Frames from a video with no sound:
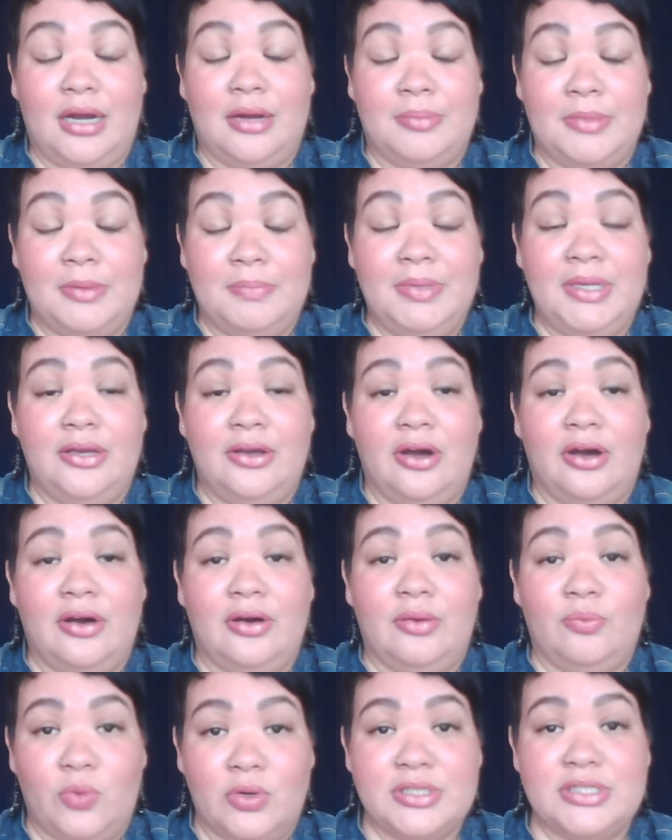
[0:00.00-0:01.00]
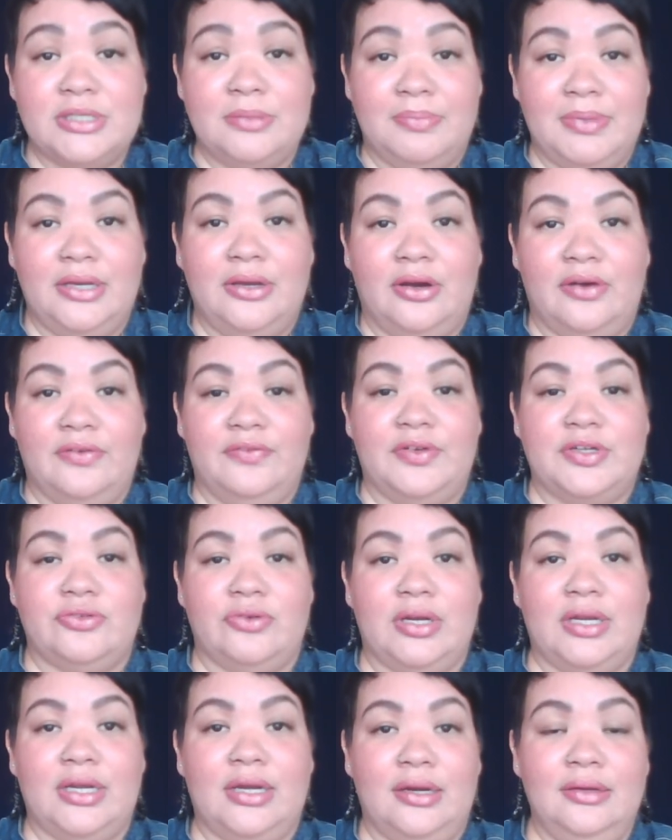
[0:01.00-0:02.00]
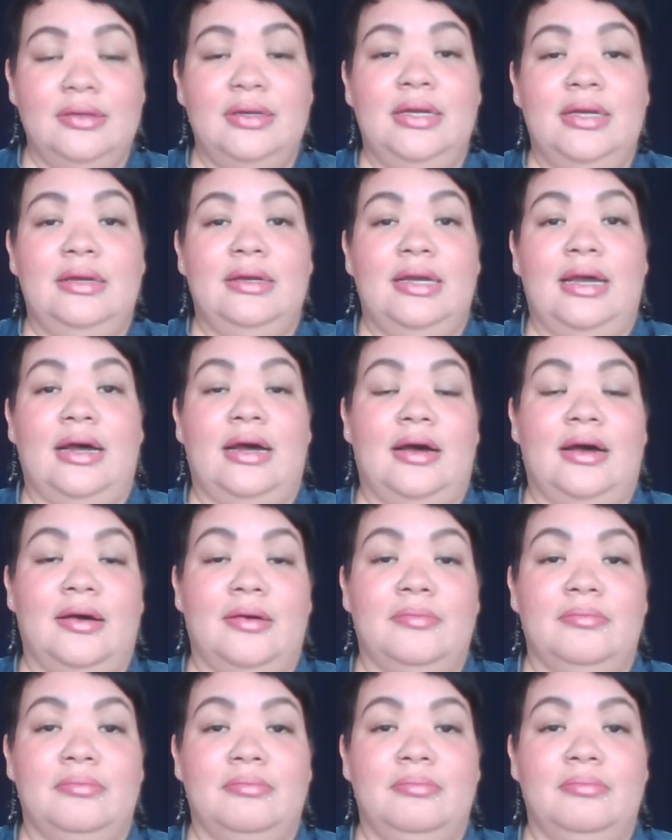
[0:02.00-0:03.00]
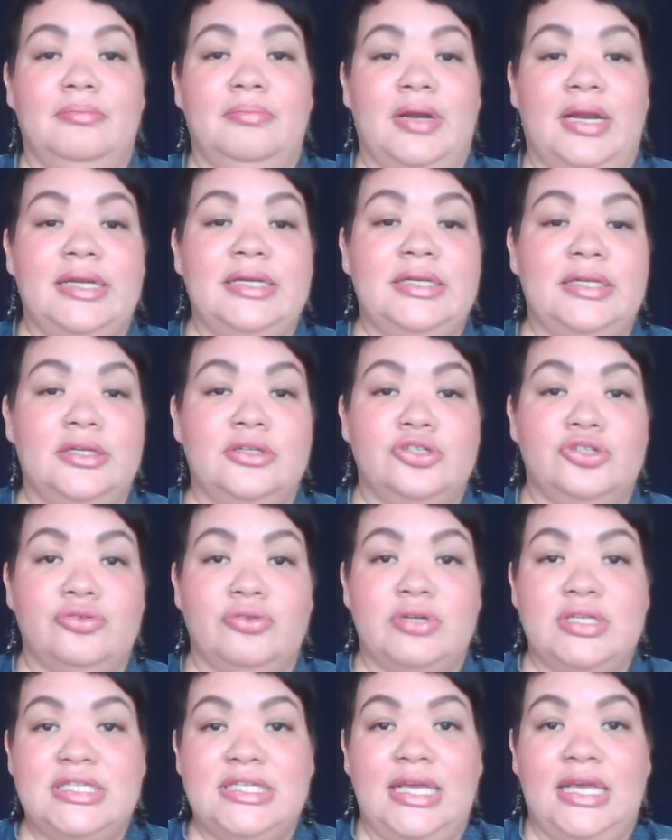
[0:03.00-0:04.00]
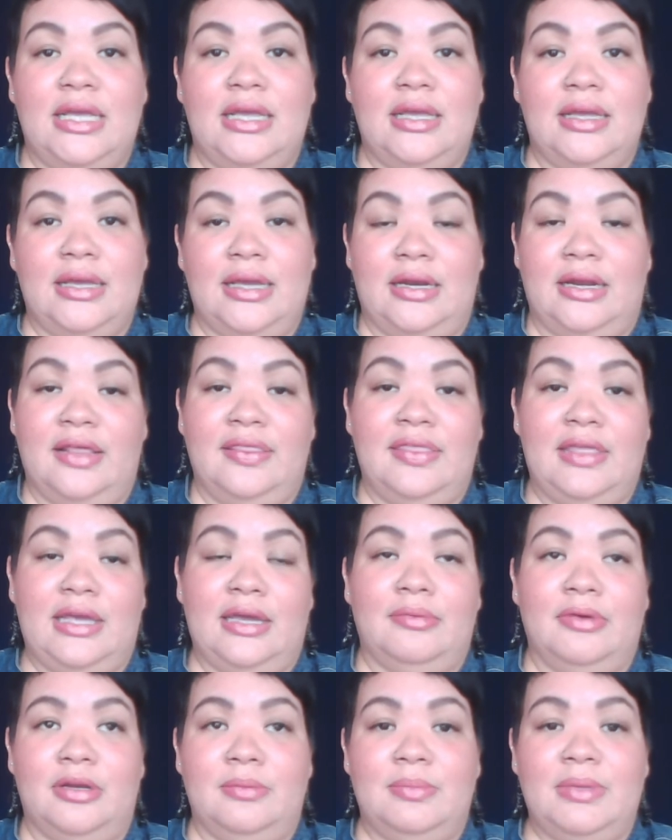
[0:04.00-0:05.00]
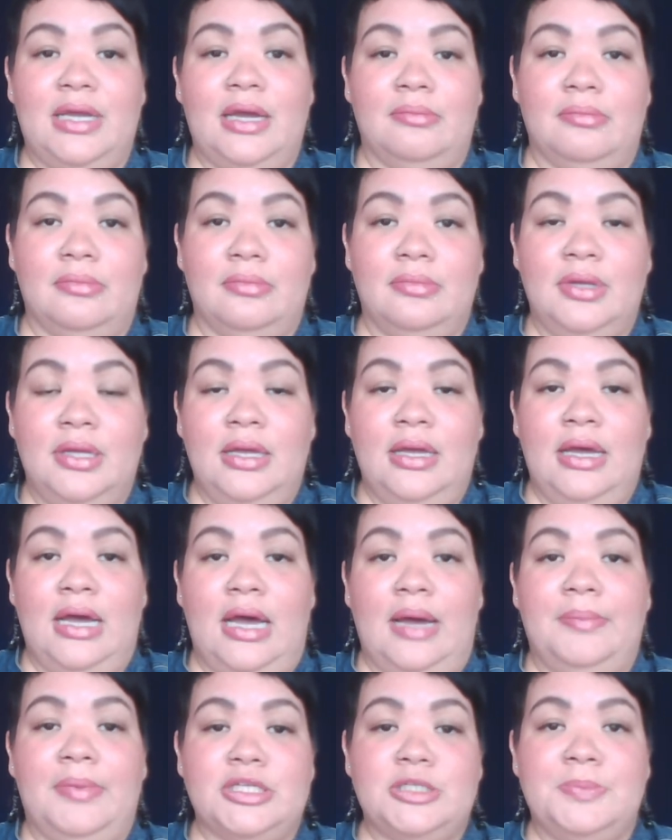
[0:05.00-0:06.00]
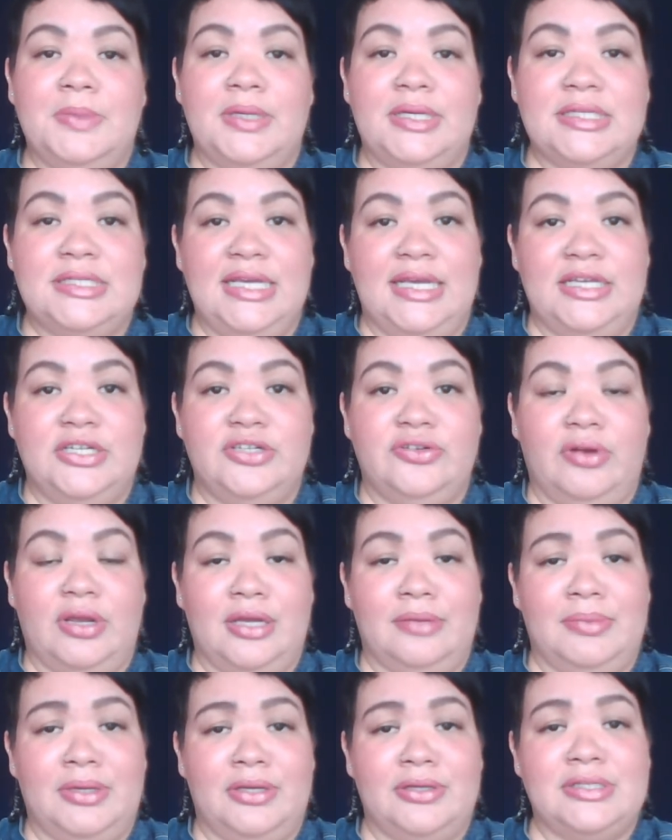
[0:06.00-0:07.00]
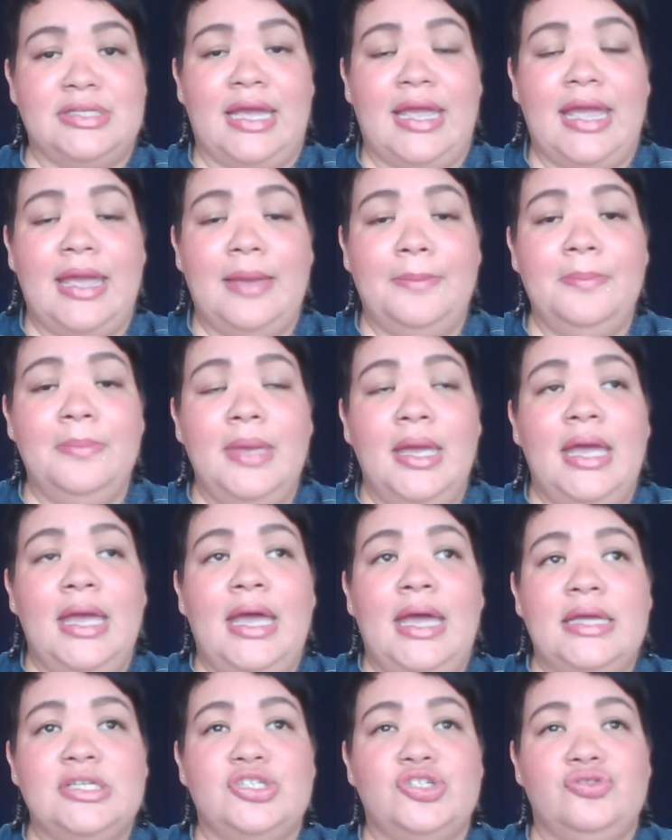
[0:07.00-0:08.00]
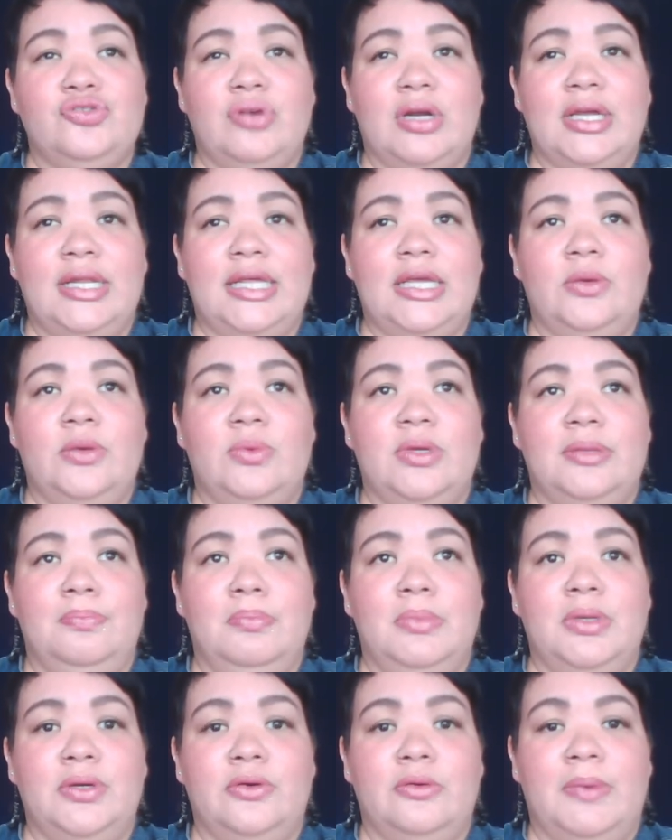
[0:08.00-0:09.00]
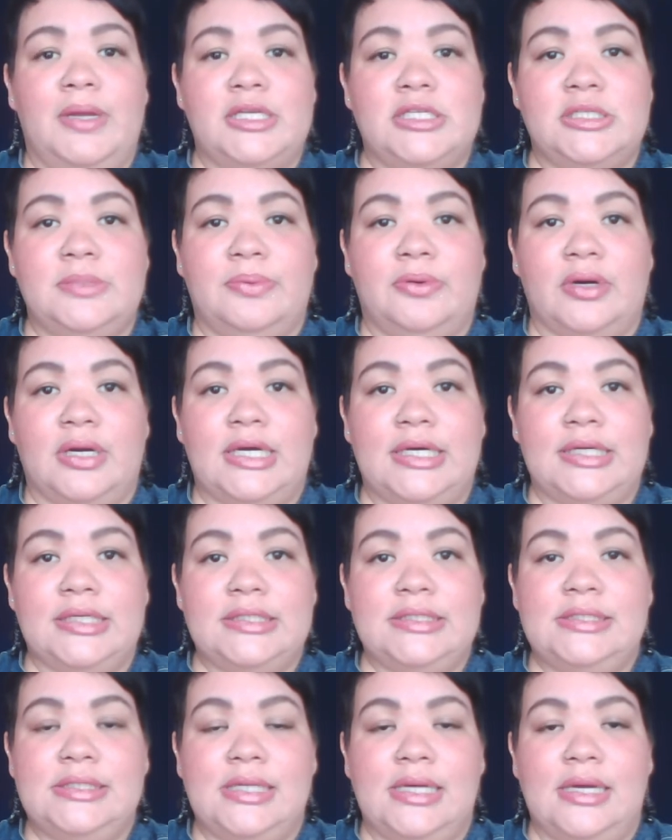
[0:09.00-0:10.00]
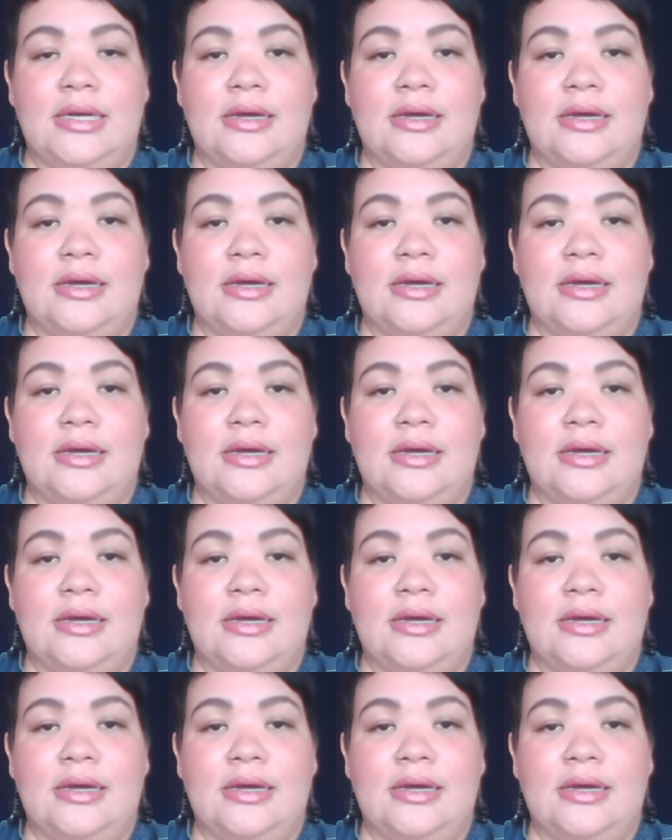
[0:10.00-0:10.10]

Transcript: a big coffee drinker, but I did enjoy tea, and I think I'm going to become a much bigger tea drinker because I am struggling with milk-based products.